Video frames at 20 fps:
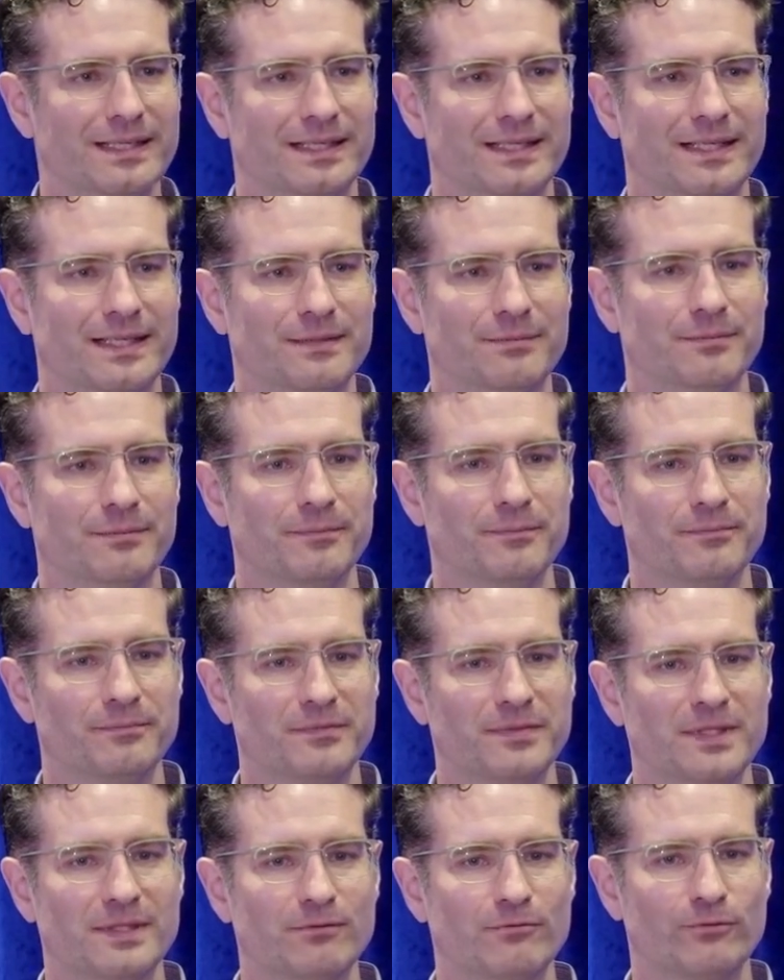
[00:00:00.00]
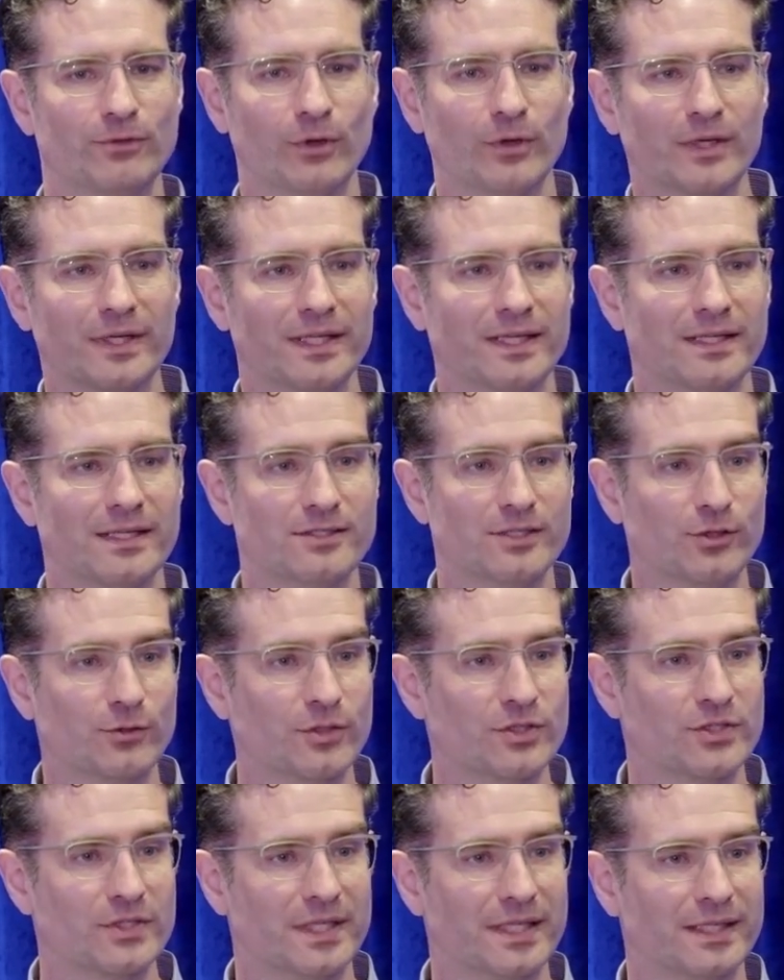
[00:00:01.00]
Um, Florida is
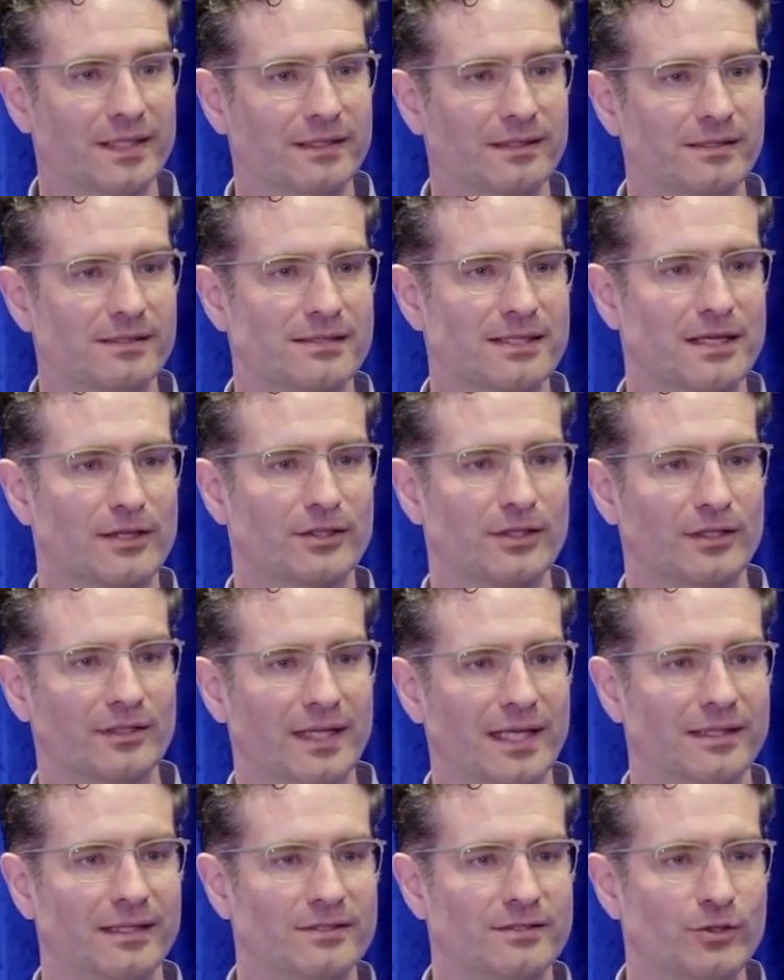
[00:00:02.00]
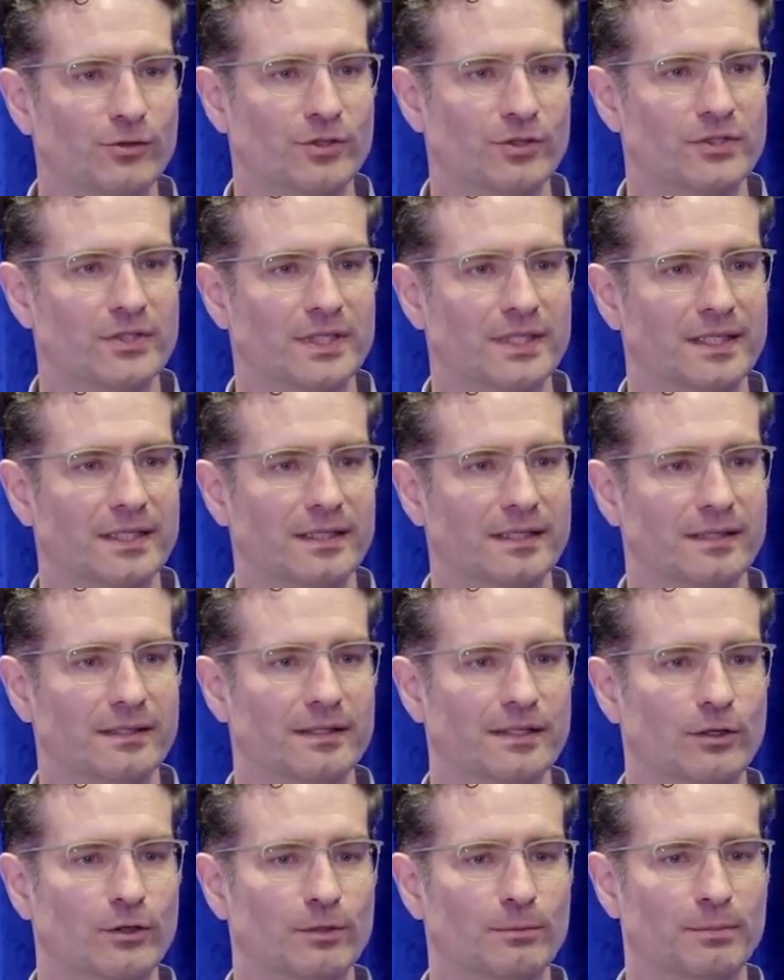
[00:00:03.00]
interesting, South Carolina is
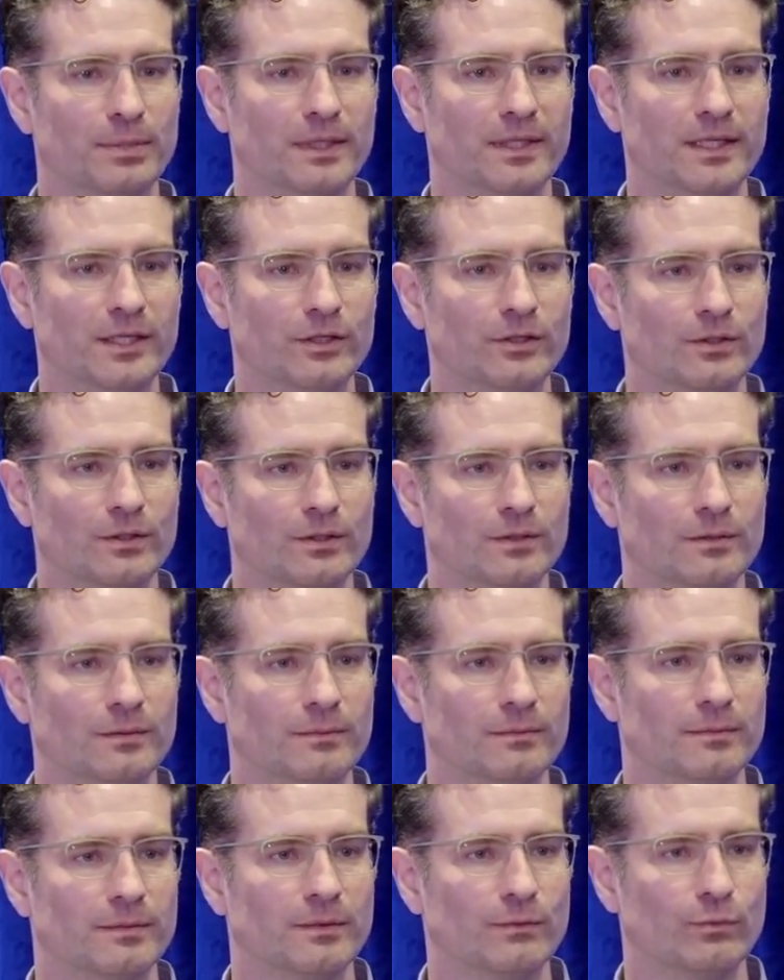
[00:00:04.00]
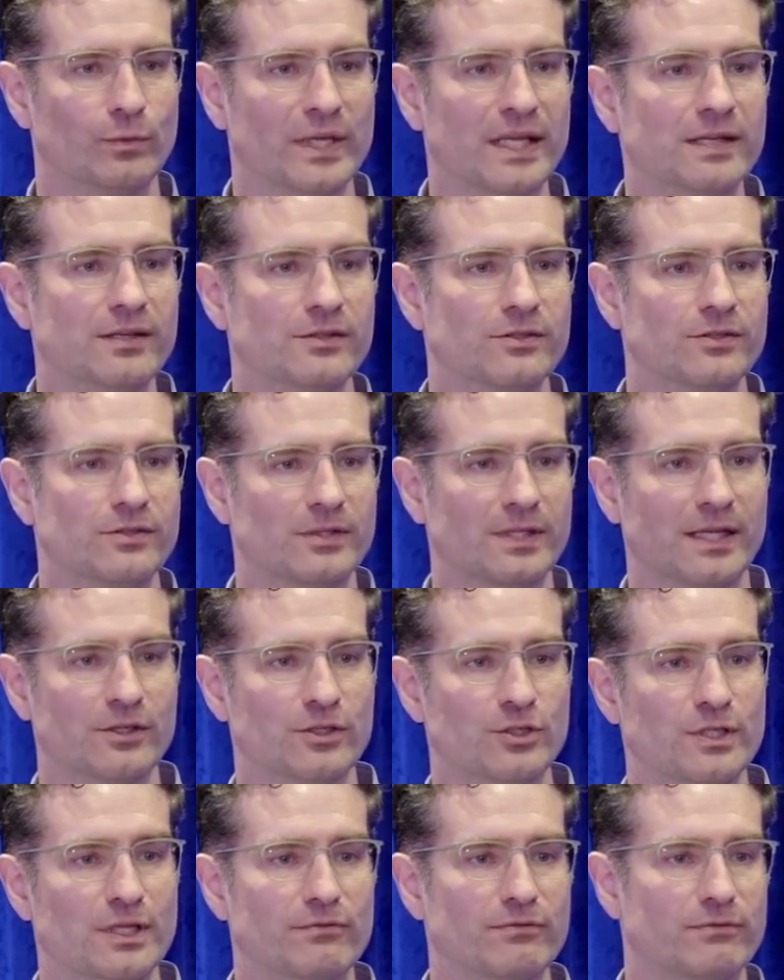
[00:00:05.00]
interesting, you know, the political winds can
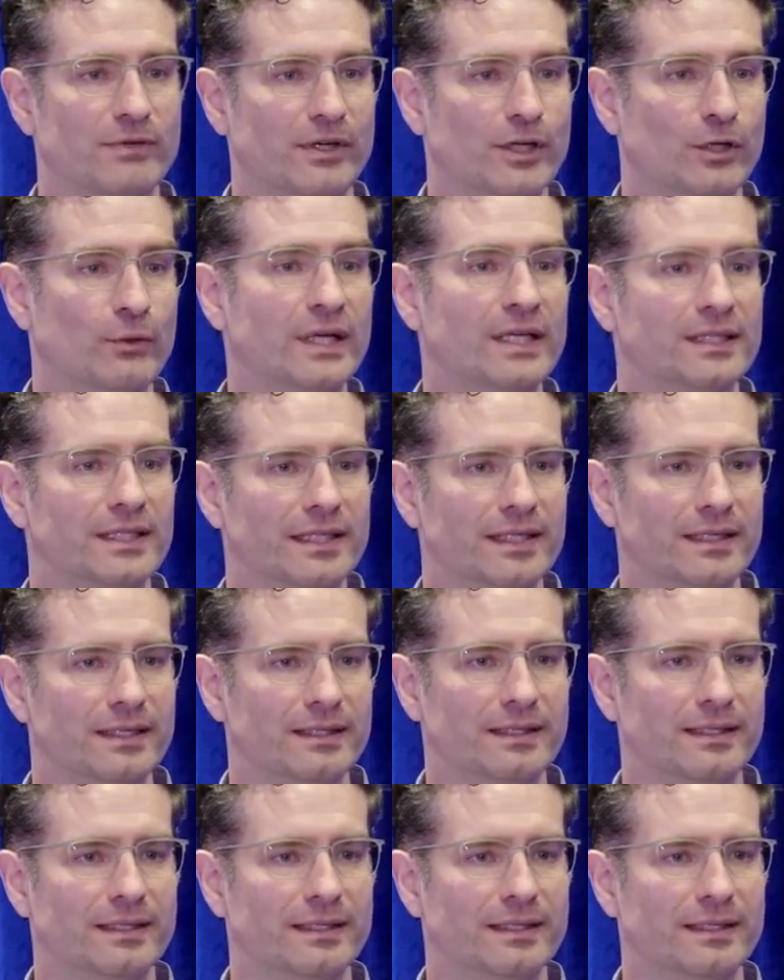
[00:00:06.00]
shift very quickly.